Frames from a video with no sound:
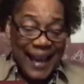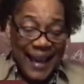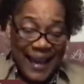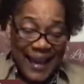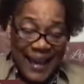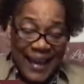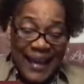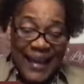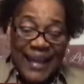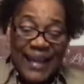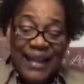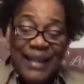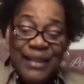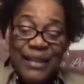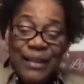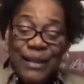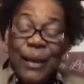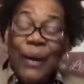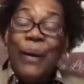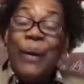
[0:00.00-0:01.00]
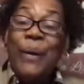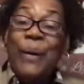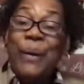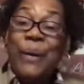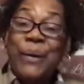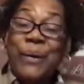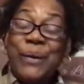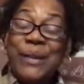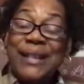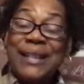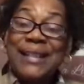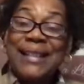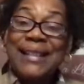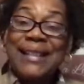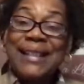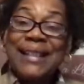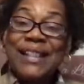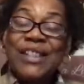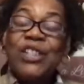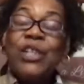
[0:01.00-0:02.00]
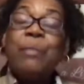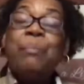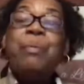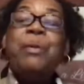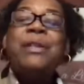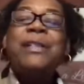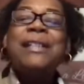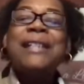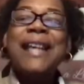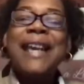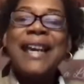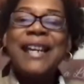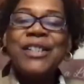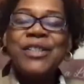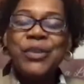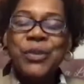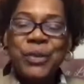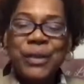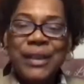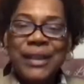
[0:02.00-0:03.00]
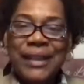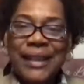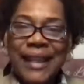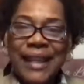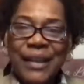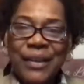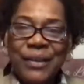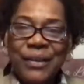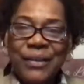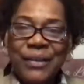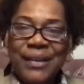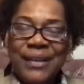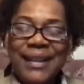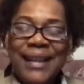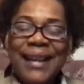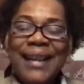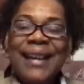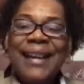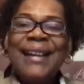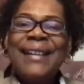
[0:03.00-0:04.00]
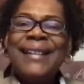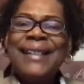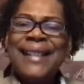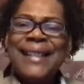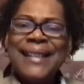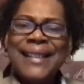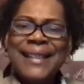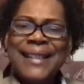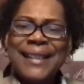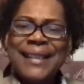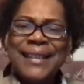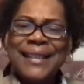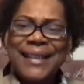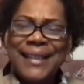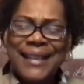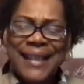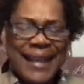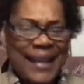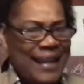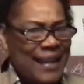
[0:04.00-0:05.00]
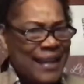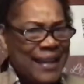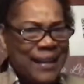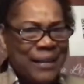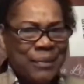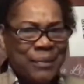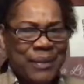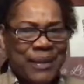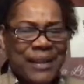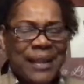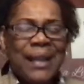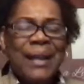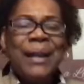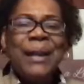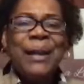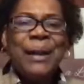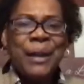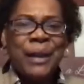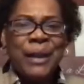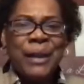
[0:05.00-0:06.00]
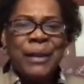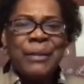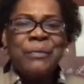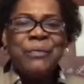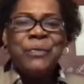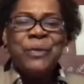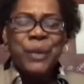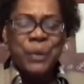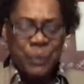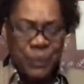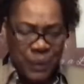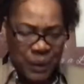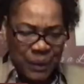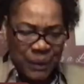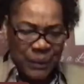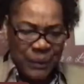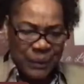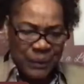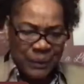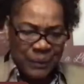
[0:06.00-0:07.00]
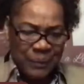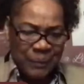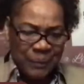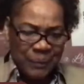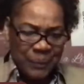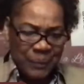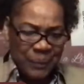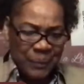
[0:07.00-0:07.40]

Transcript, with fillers: and laws to protect yourselves against the schemes of the world.